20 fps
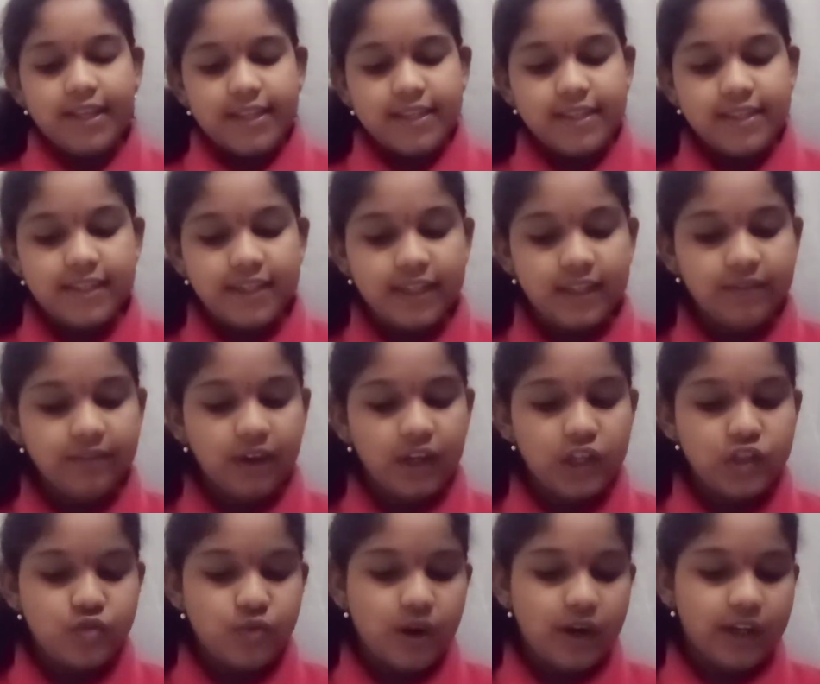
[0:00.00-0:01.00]

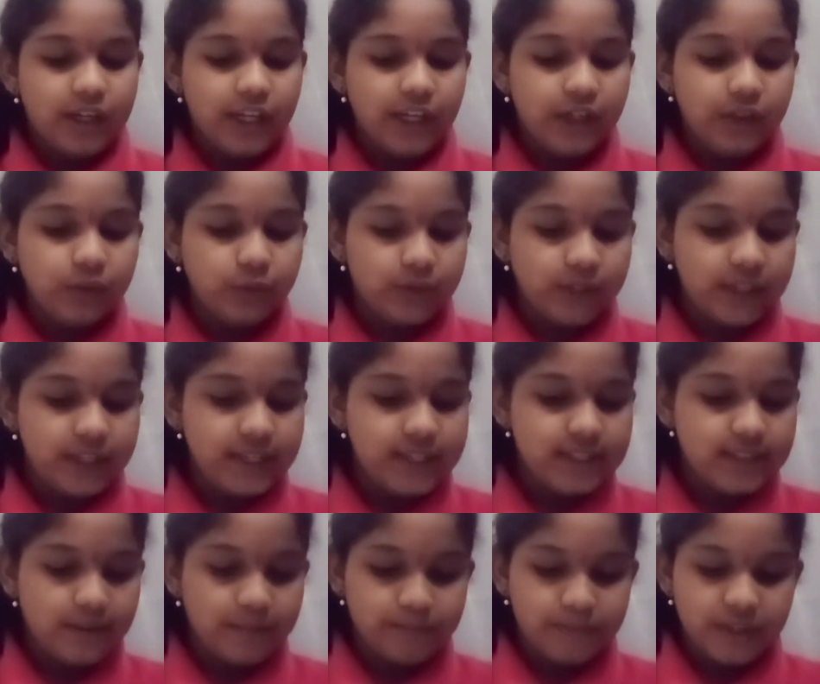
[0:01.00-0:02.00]
Srinivas wanted to eat
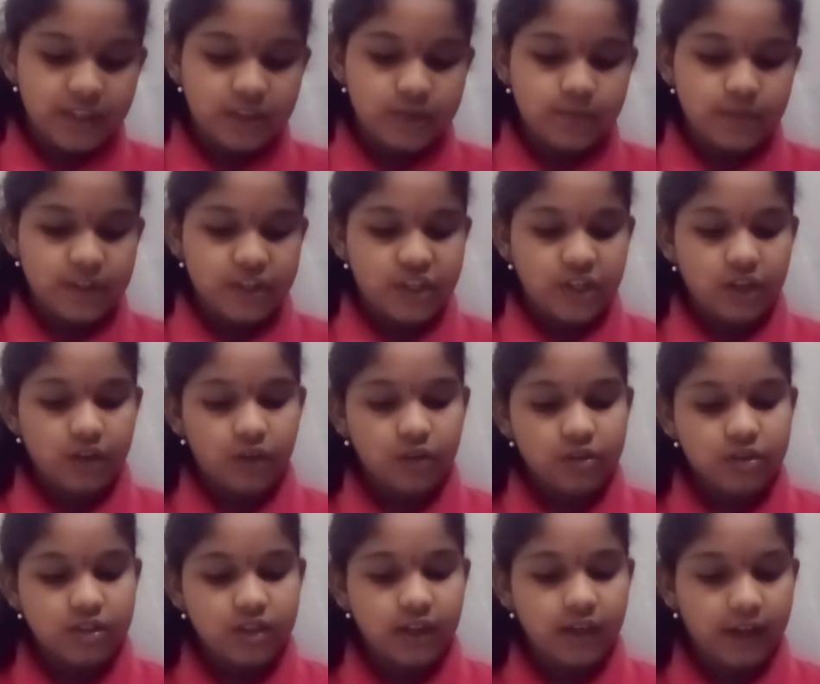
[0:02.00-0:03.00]
something special on
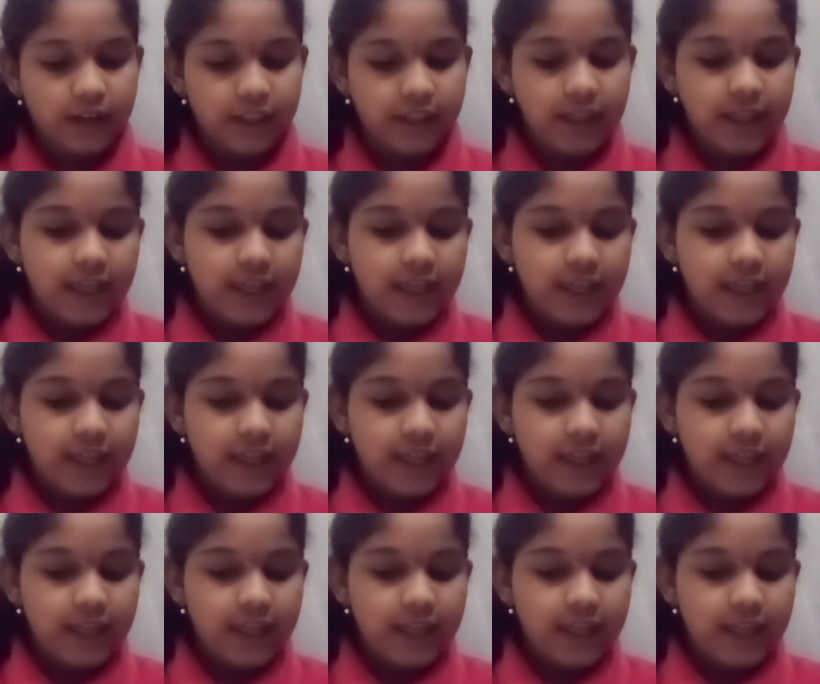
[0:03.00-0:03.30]
Sunday.